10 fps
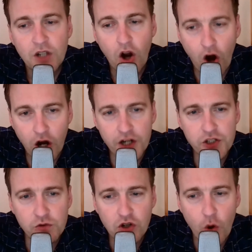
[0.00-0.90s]
Are
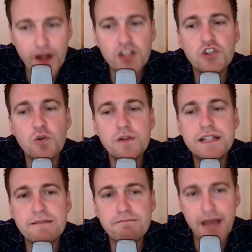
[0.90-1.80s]
you going to
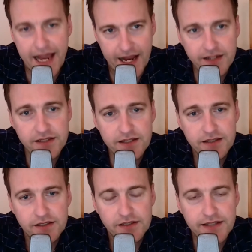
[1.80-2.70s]
demand
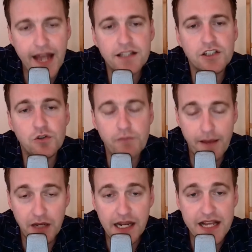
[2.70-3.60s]
that
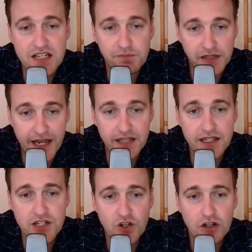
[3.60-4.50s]
MLS play in
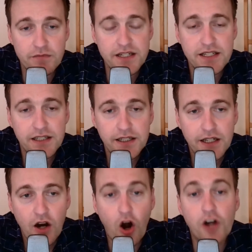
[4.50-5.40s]
this tournament?
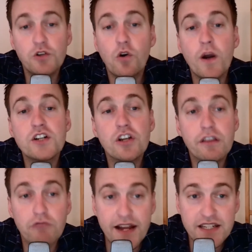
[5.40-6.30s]
Are you going to
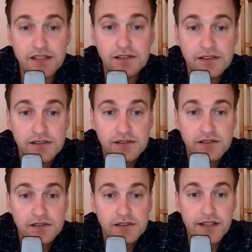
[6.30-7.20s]
threaten
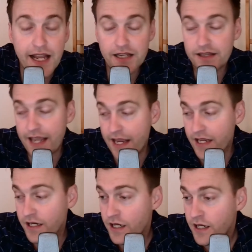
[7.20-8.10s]
that
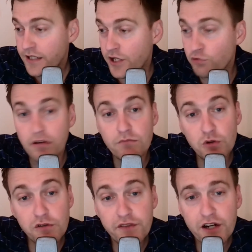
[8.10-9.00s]
you
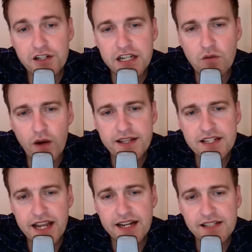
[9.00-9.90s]
remove their D1
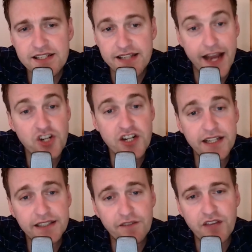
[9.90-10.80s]
status
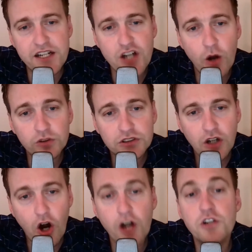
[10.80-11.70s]
sanctioning? If they don't,
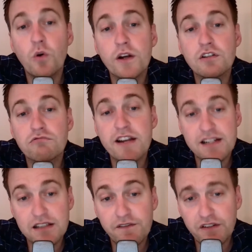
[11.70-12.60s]
are you going to
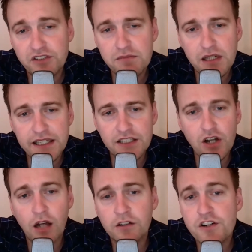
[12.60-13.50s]
risk the $50 million
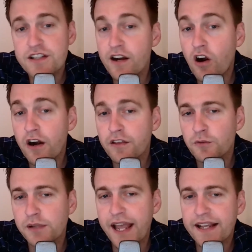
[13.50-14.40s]
that Arthur
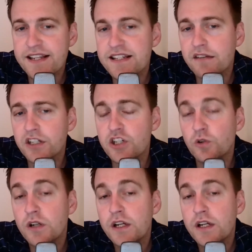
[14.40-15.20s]
Blank is giving you